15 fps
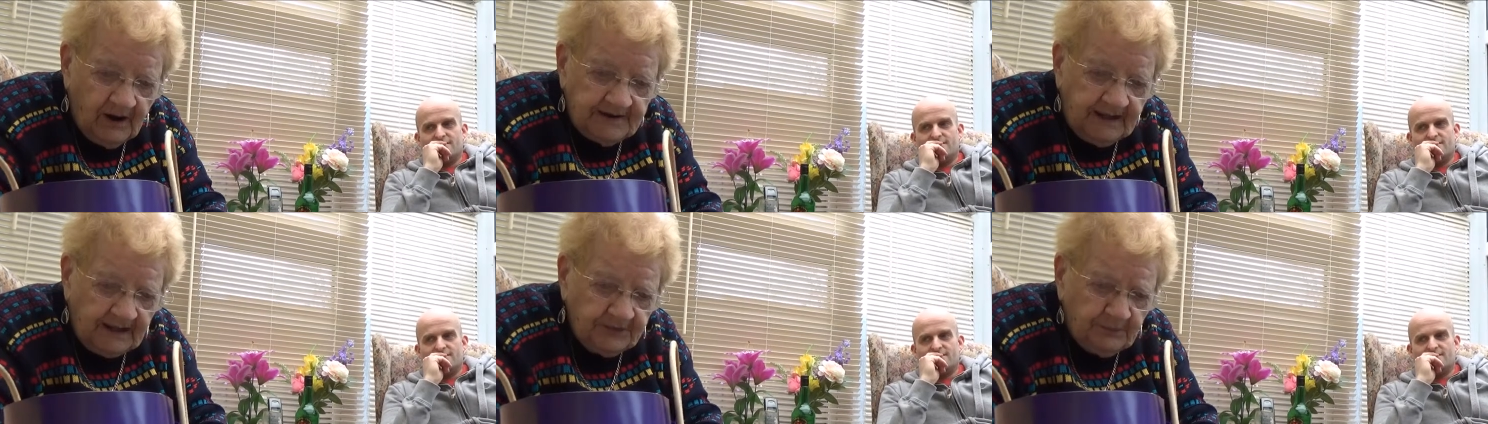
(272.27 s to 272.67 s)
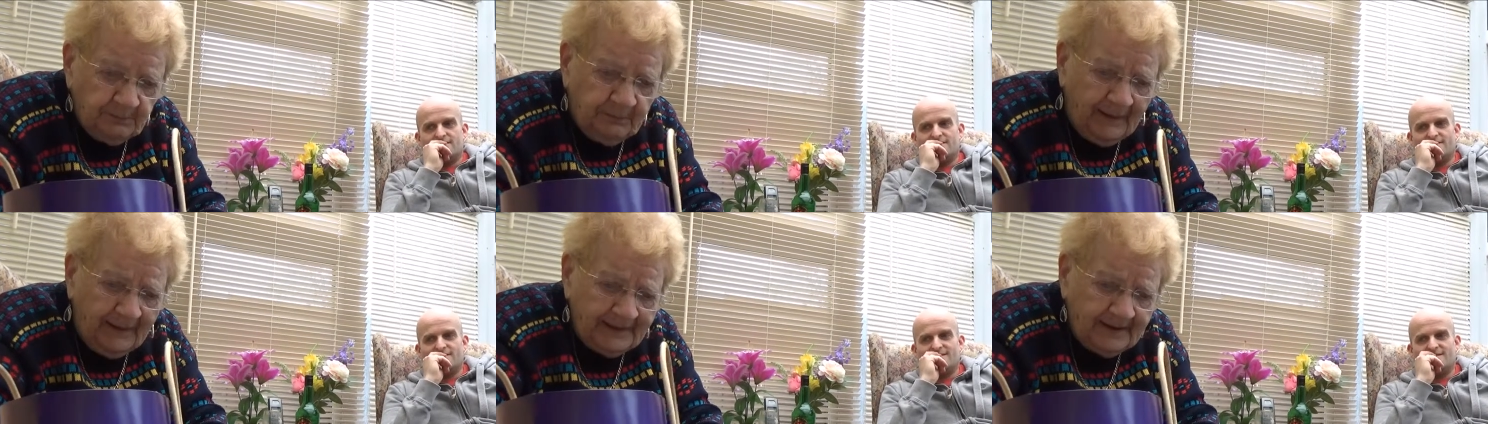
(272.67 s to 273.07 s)
Speaker 1: Another
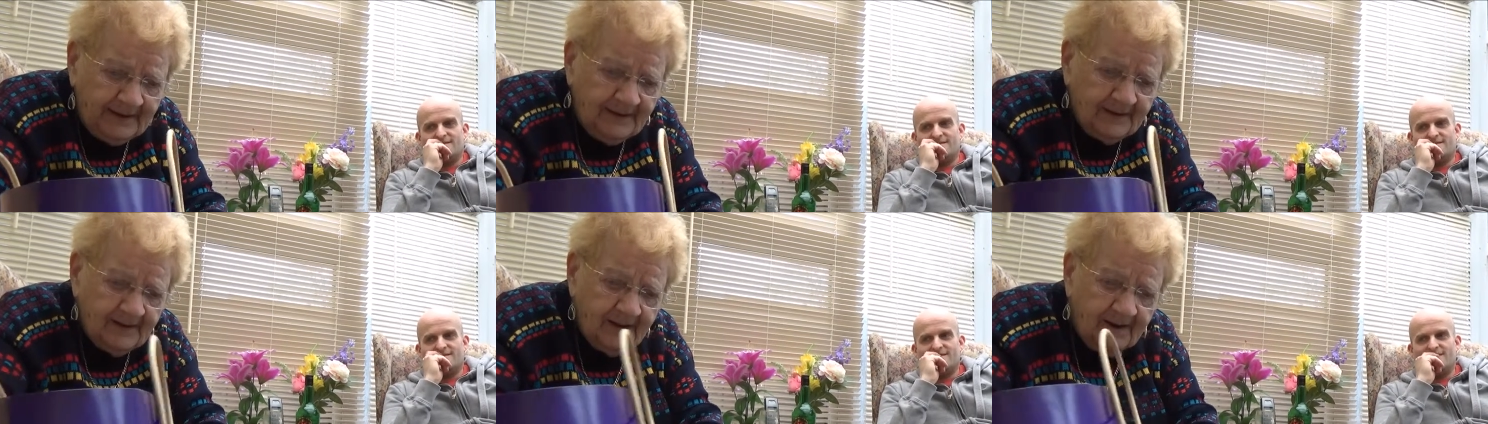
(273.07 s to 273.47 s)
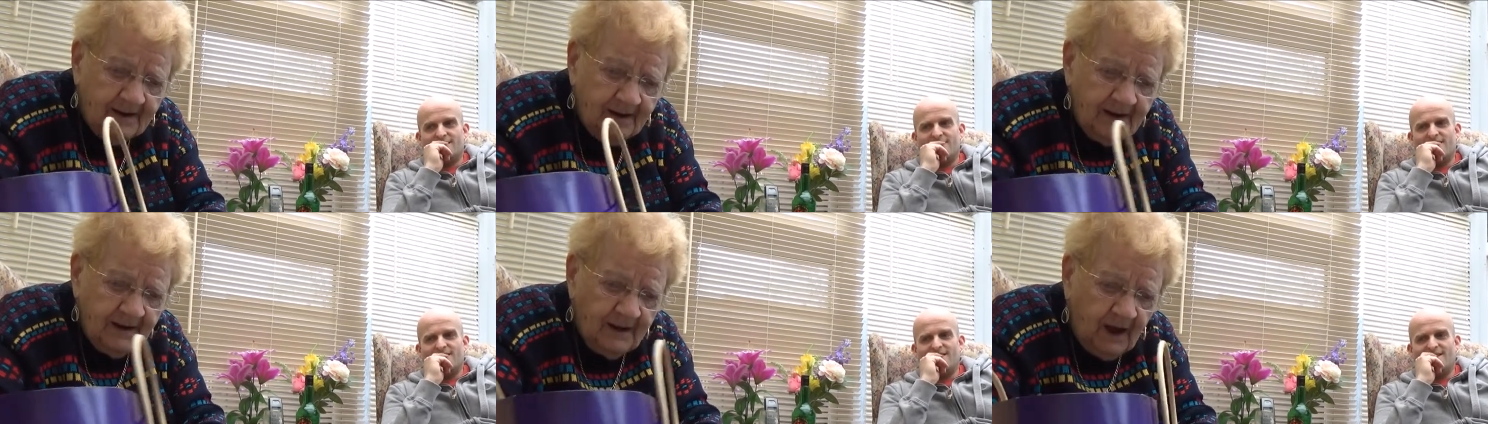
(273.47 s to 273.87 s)
packet?
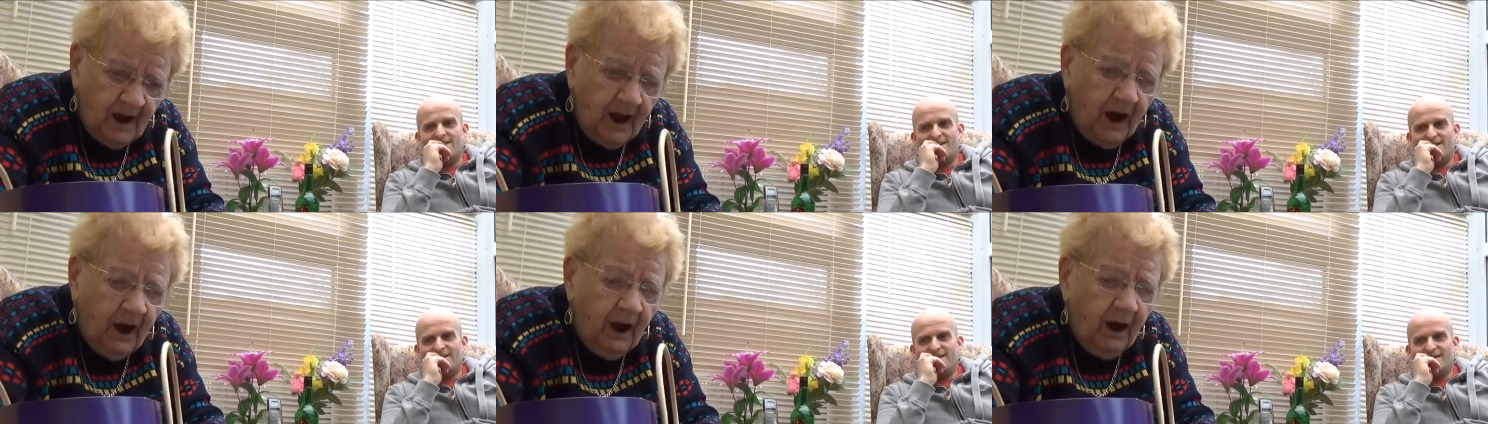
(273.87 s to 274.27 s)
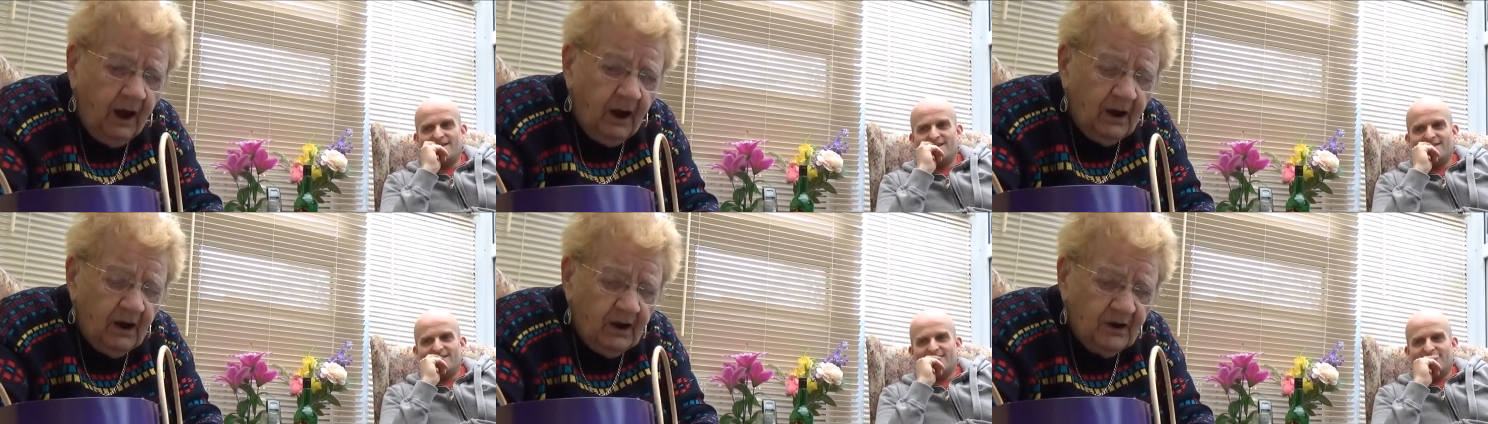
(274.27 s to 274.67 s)
Yeah. Oh,
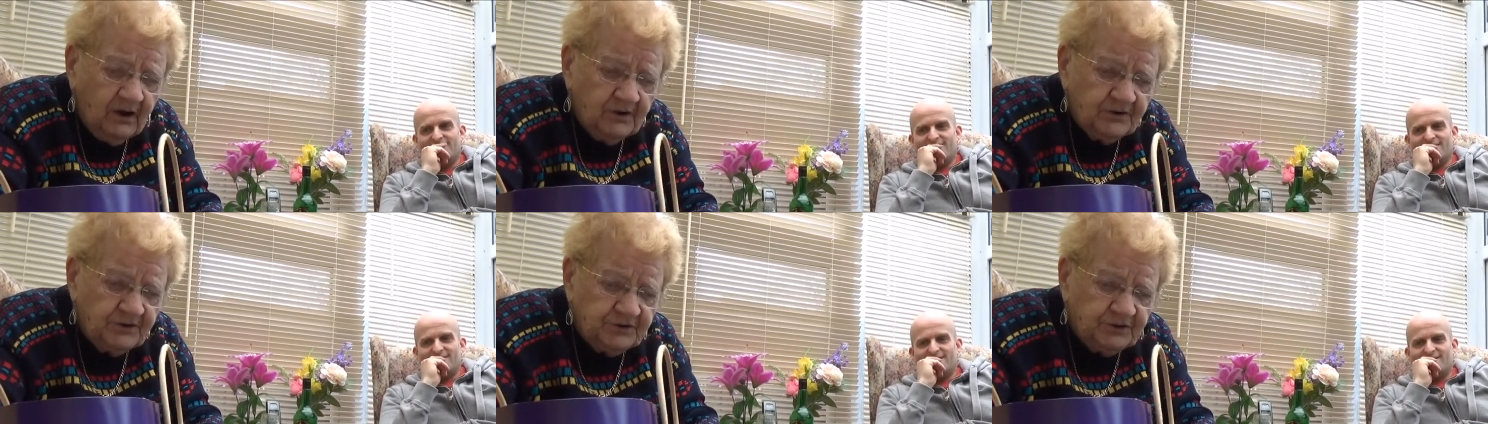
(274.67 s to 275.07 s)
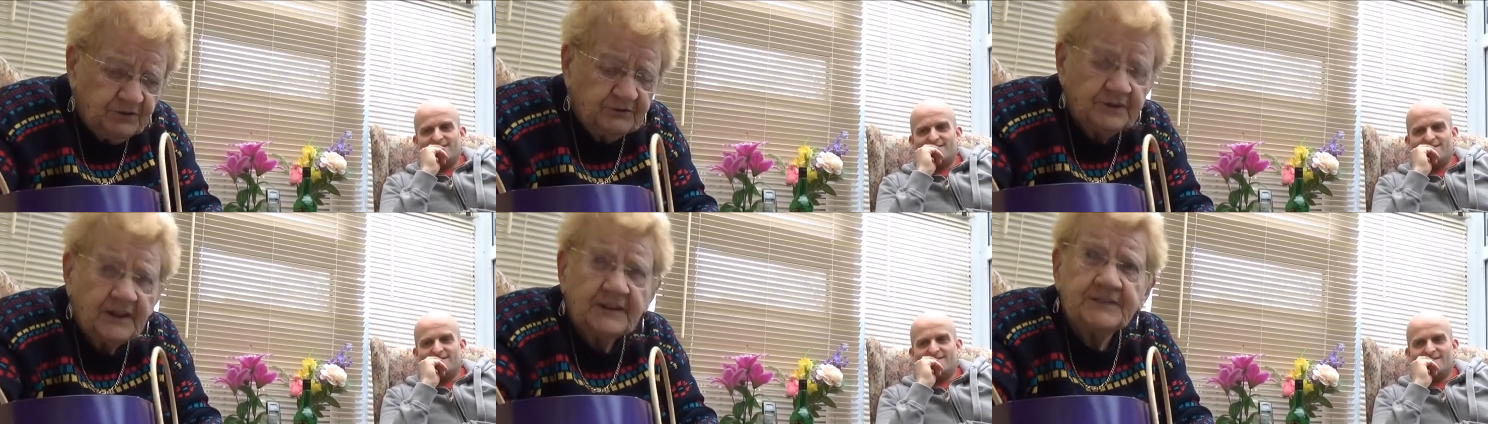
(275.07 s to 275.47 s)
we
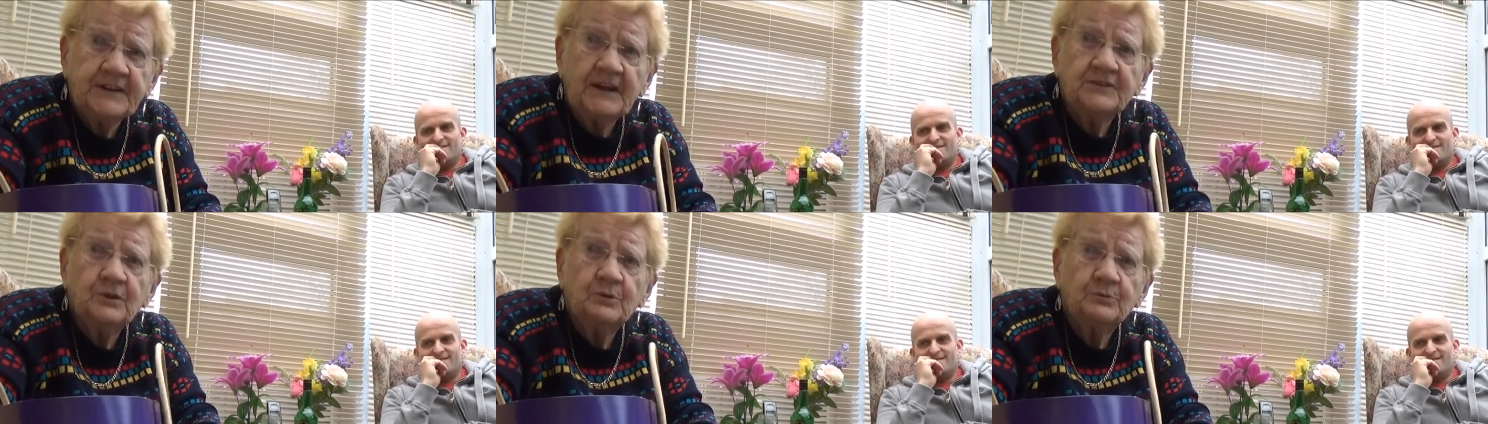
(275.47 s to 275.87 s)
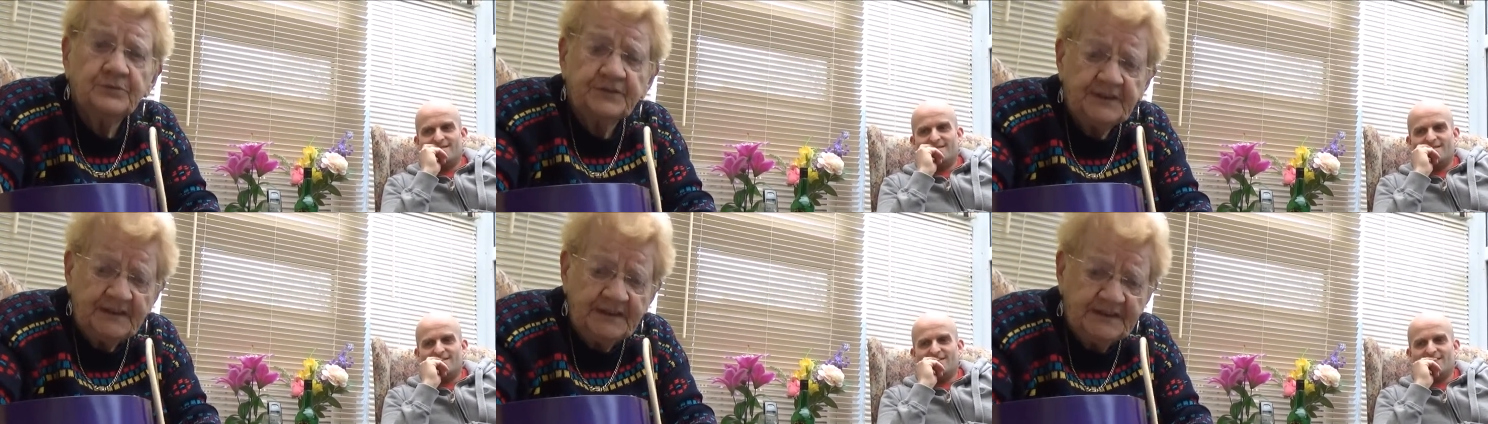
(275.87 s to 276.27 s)
shouldn't have done all
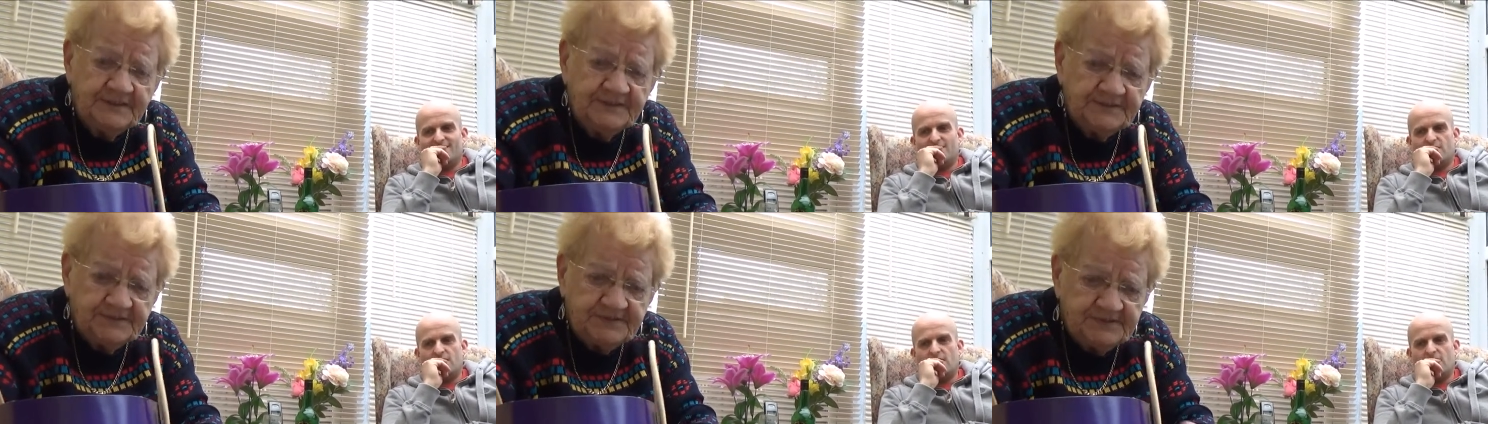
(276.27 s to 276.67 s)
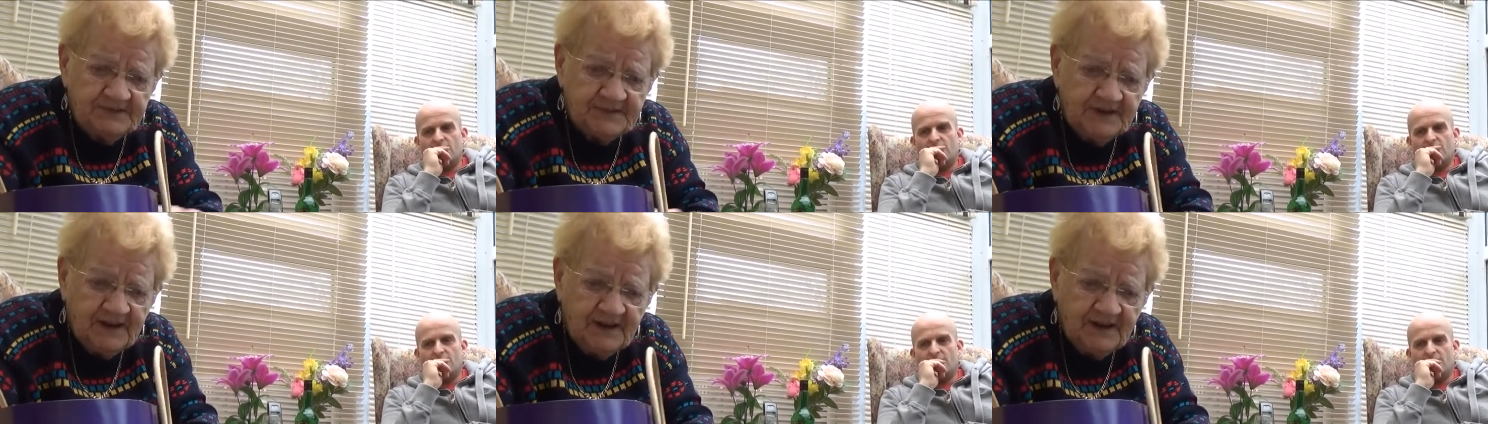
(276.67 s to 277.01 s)
this. Right.